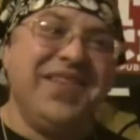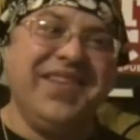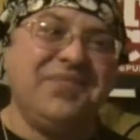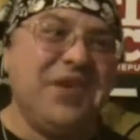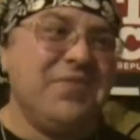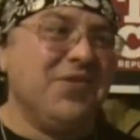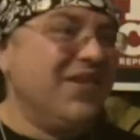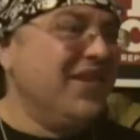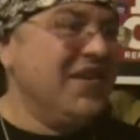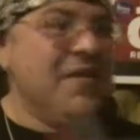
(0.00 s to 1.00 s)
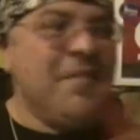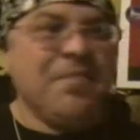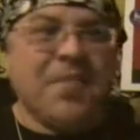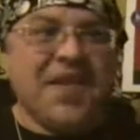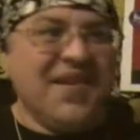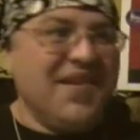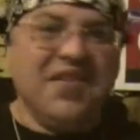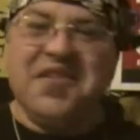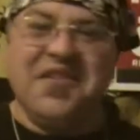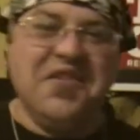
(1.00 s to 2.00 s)
these people,
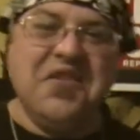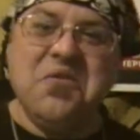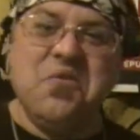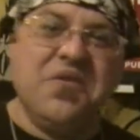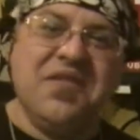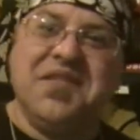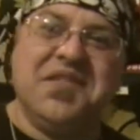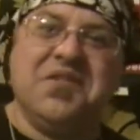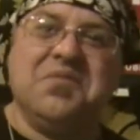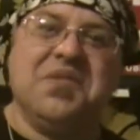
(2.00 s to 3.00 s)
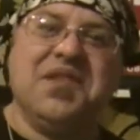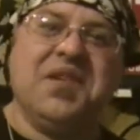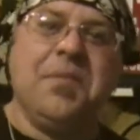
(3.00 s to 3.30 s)
they're, you know,